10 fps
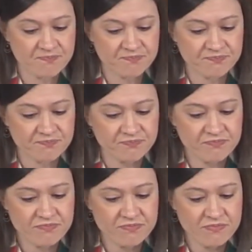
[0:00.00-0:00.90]

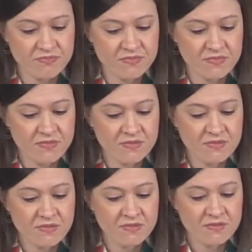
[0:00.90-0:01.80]
Nothing is said.